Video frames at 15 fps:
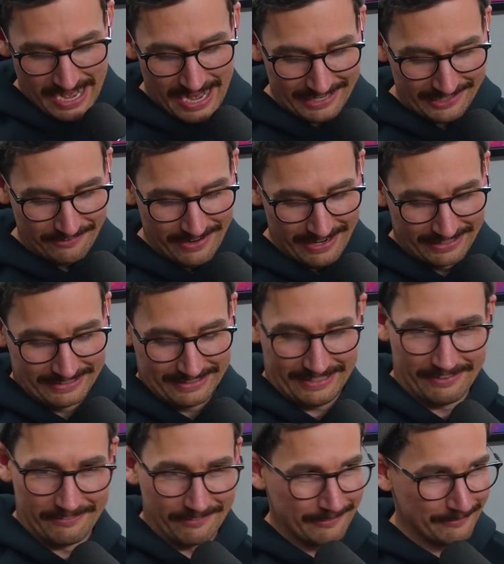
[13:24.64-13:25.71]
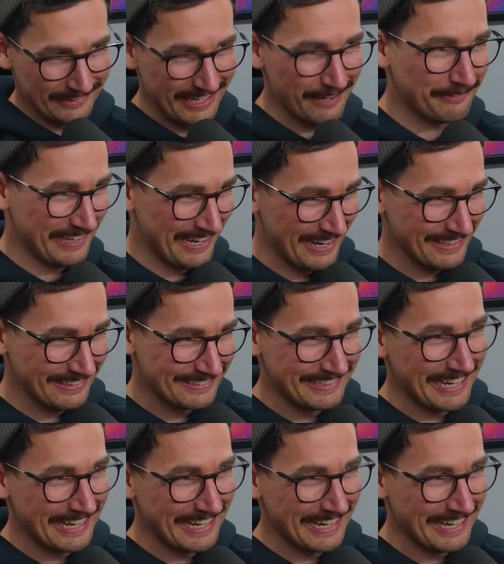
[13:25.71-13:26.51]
Anyway, we love Cairns.